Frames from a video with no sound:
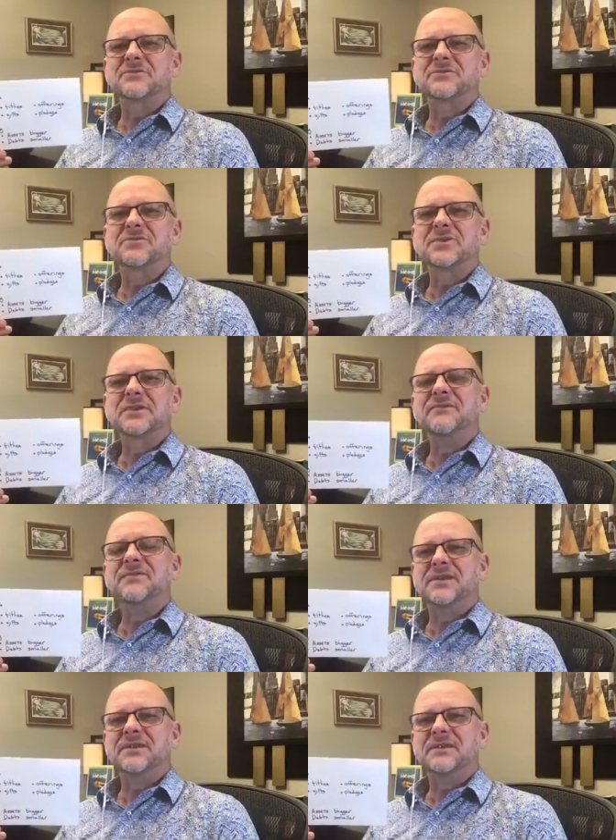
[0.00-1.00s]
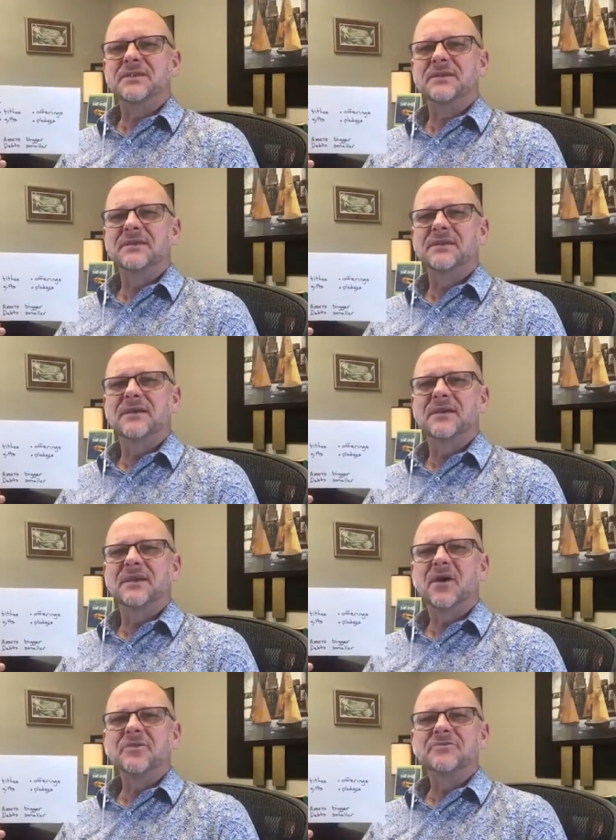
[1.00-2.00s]
Your giving
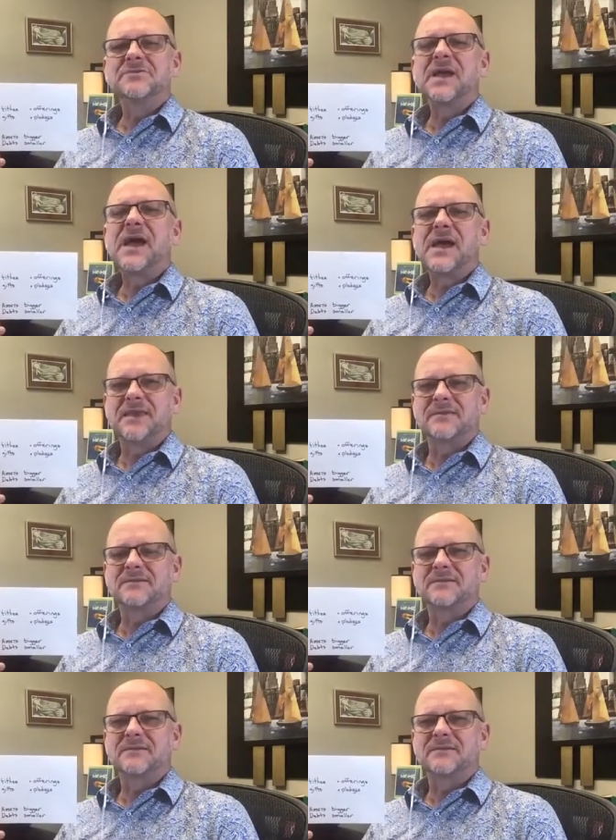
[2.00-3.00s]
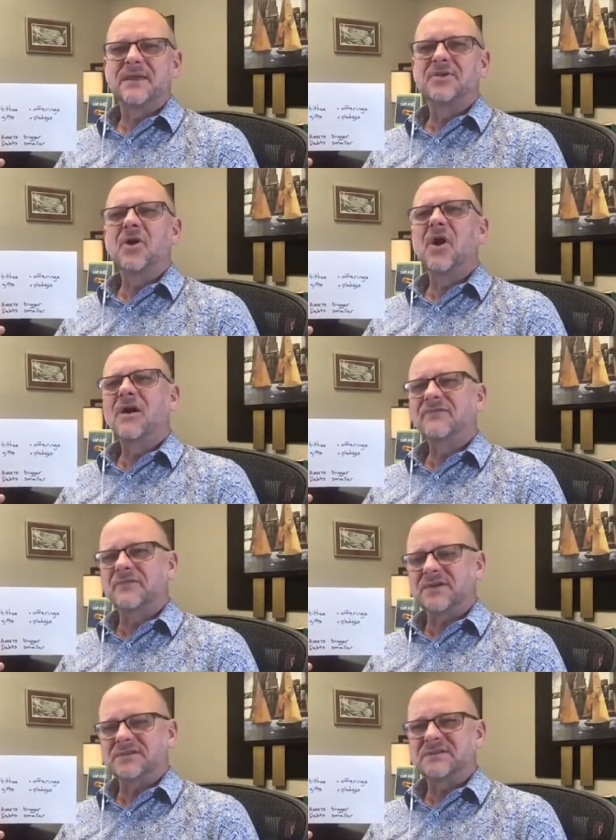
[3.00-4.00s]
are your tithes and your
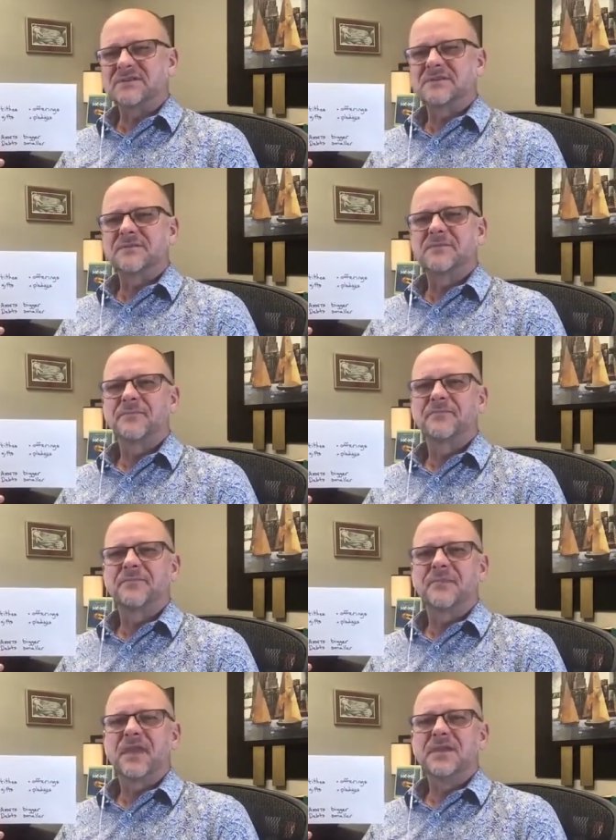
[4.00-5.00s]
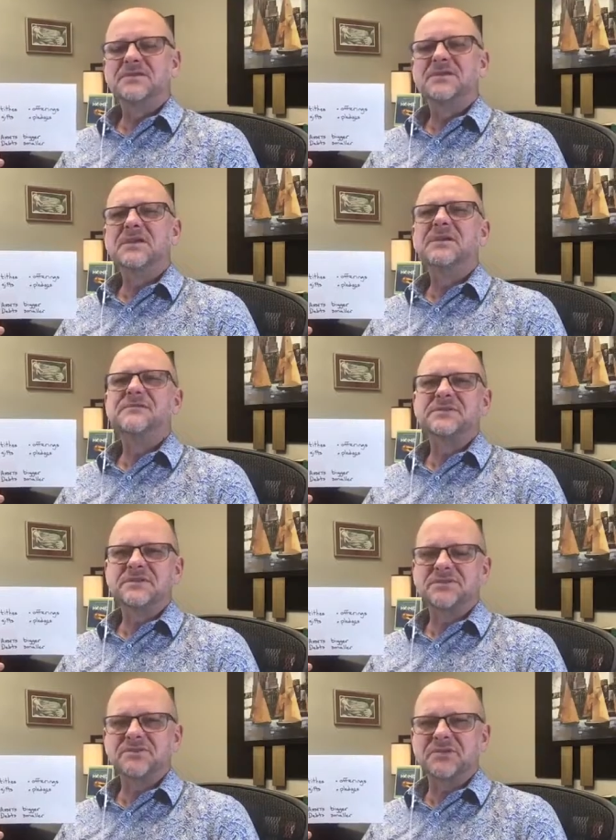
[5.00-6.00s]
offerings. It's gifts
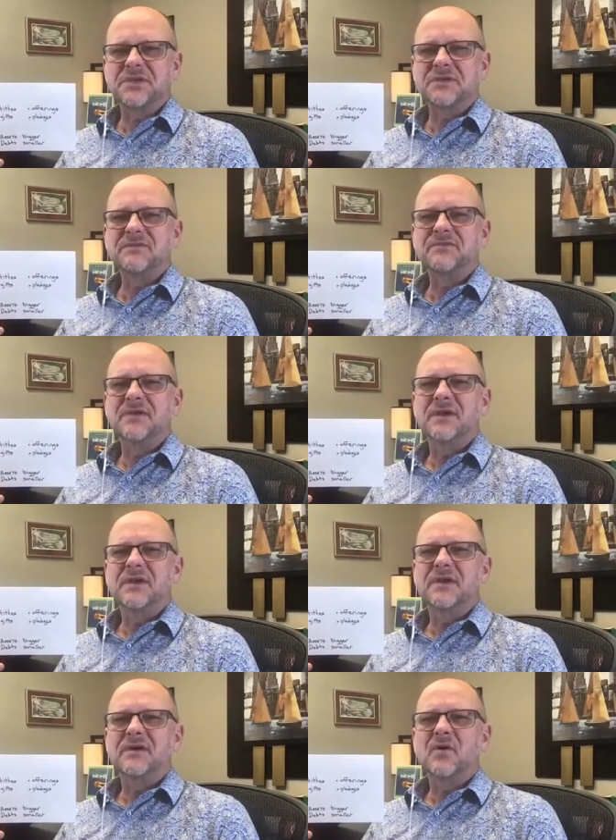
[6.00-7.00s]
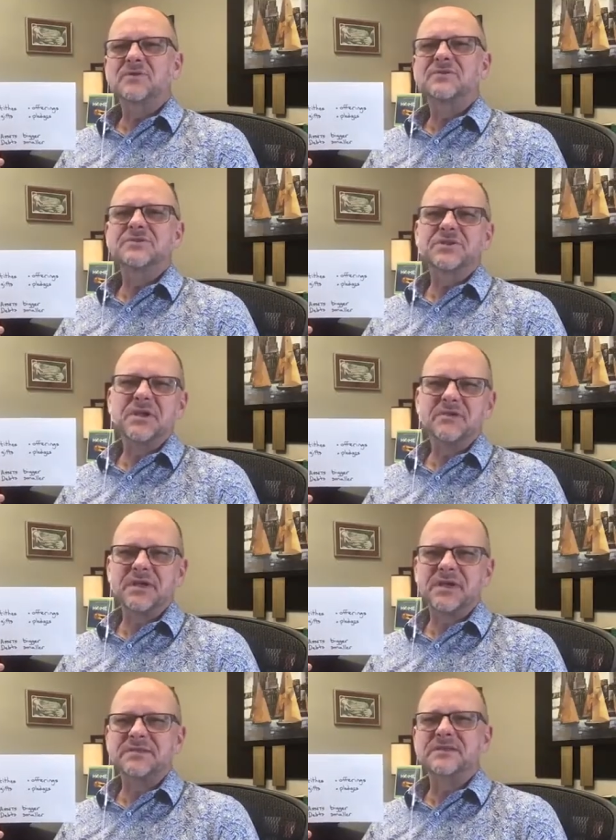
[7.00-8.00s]
that you give to
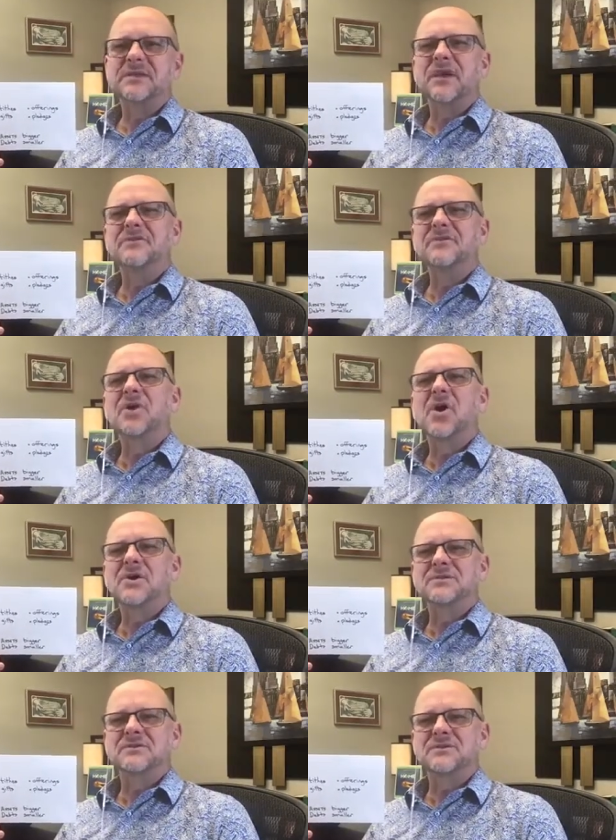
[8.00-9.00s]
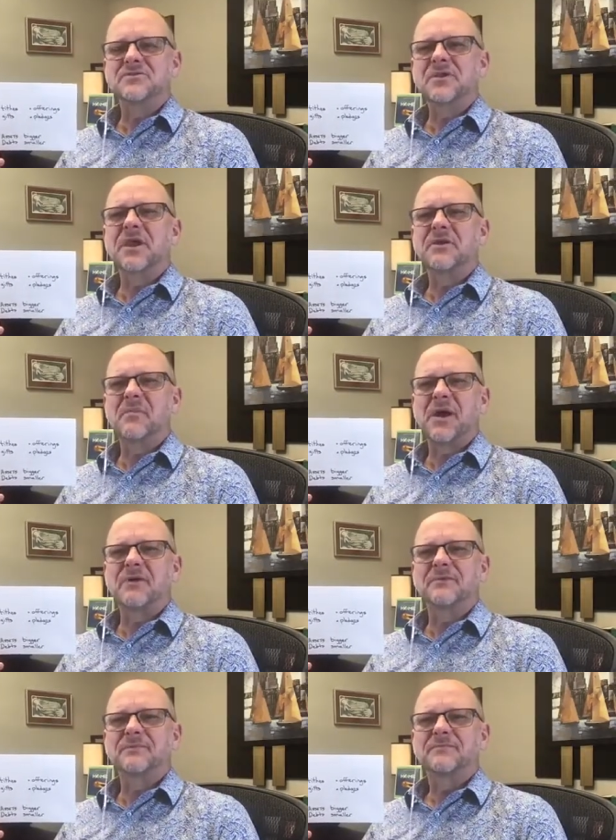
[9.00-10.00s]
charities and other causes that you care about.
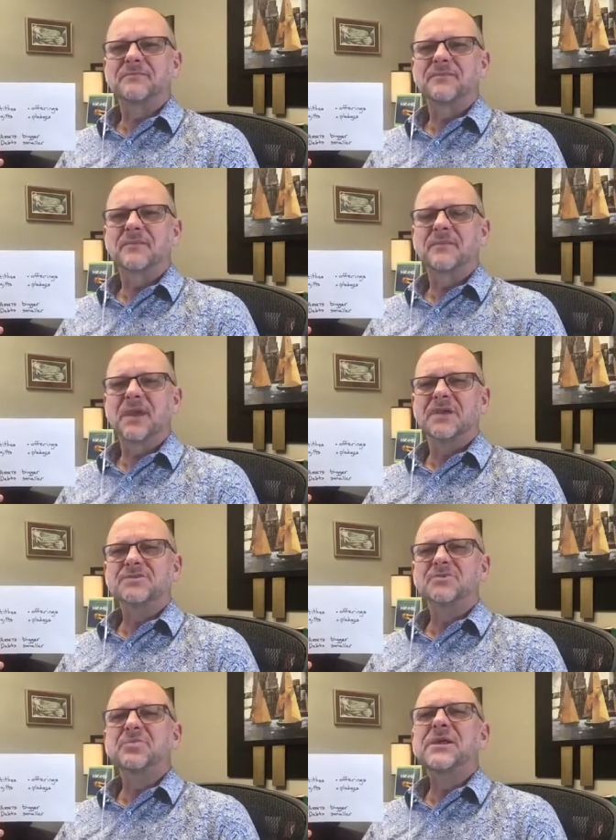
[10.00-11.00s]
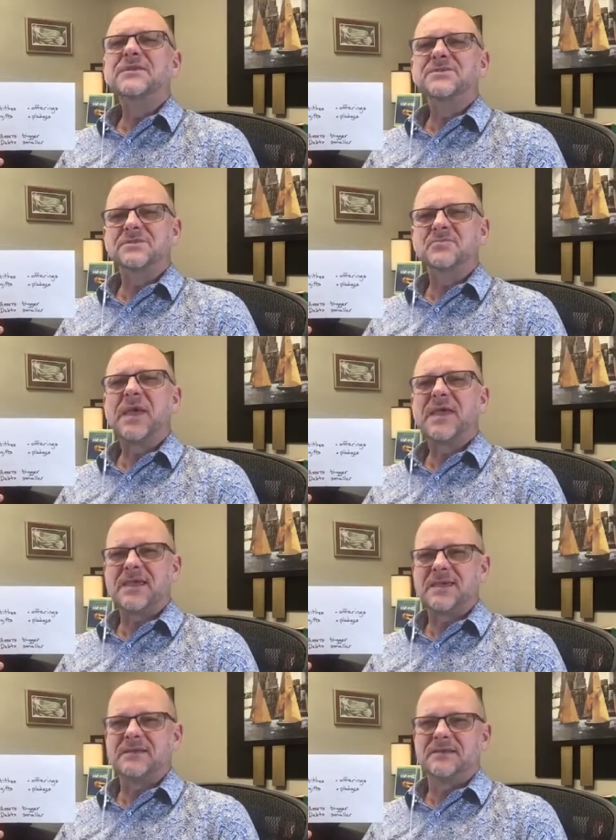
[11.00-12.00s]
It's your pledges
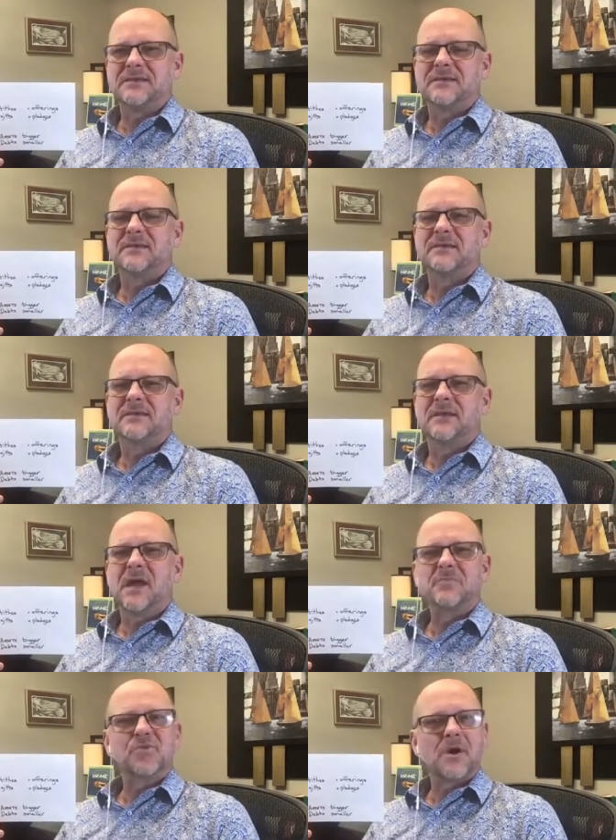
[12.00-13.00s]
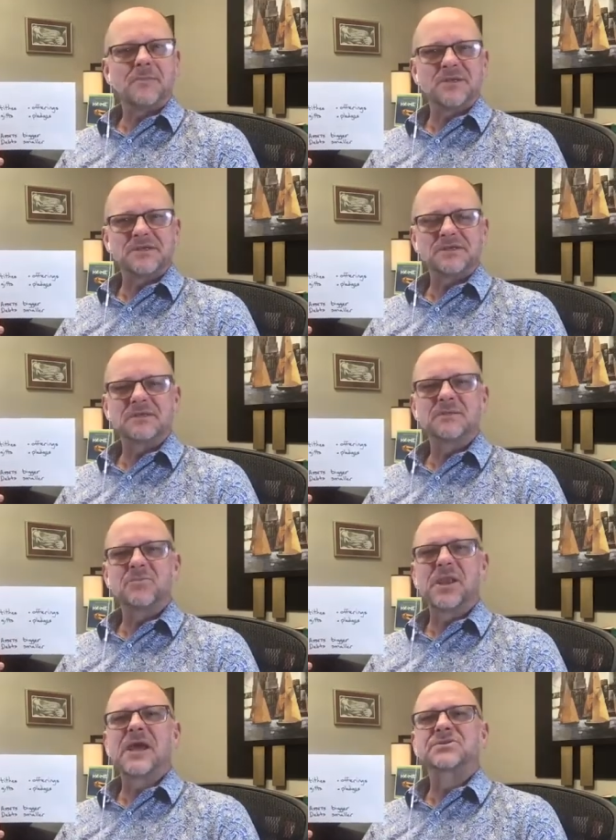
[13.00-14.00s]
paid, not promised, but
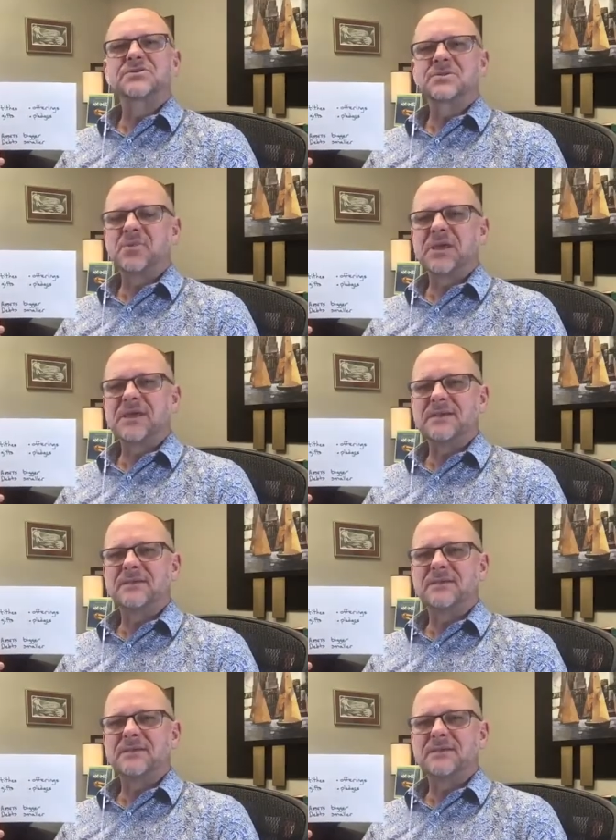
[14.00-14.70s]
actually paid.